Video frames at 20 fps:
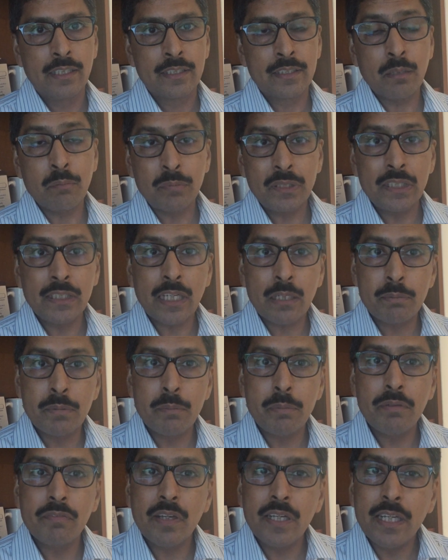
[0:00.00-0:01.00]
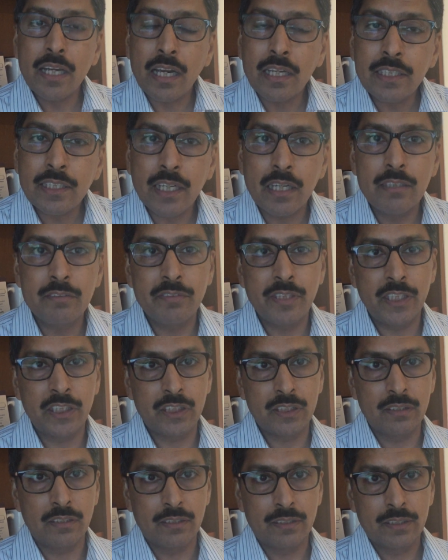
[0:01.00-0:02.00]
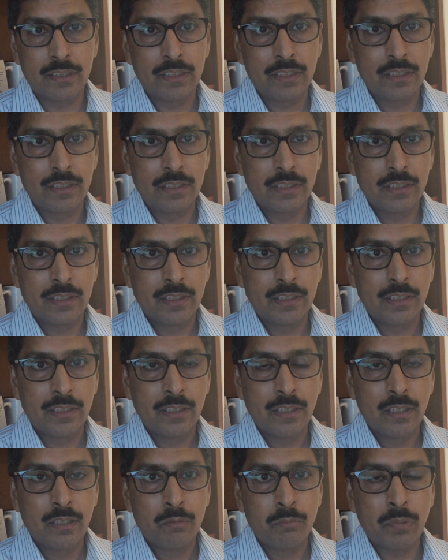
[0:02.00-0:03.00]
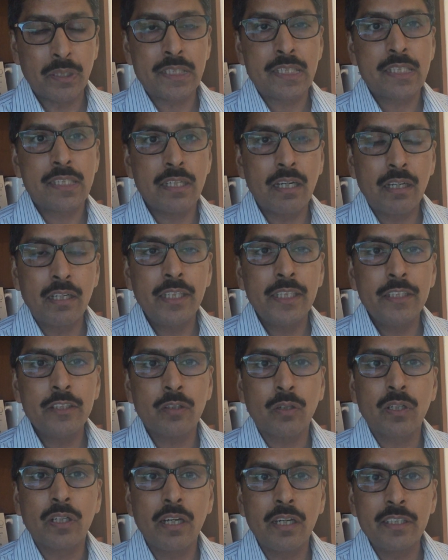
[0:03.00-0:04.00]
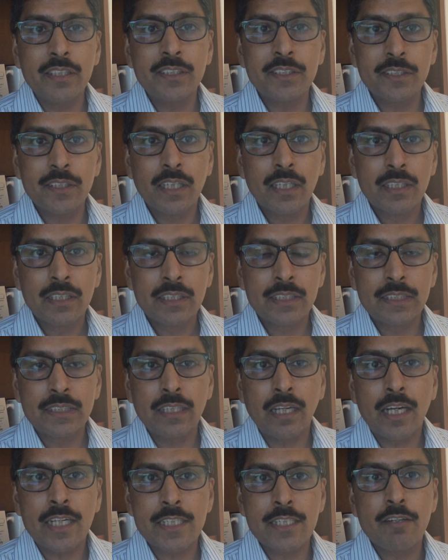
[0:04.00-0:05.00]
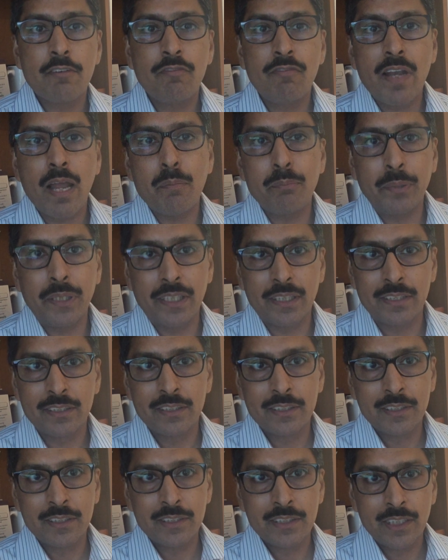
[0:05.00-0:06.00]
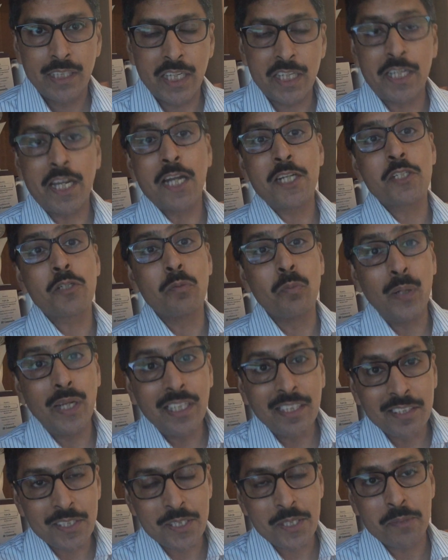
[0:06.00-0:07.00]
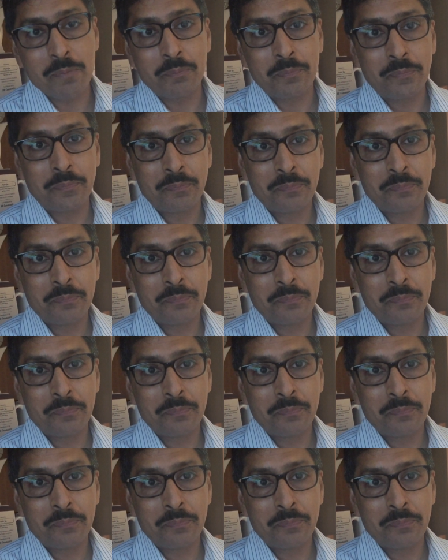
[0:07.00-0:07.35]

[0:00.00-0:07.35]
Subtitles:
something that may be very unconventional, but suddenly your career starts flapping, it gets wings.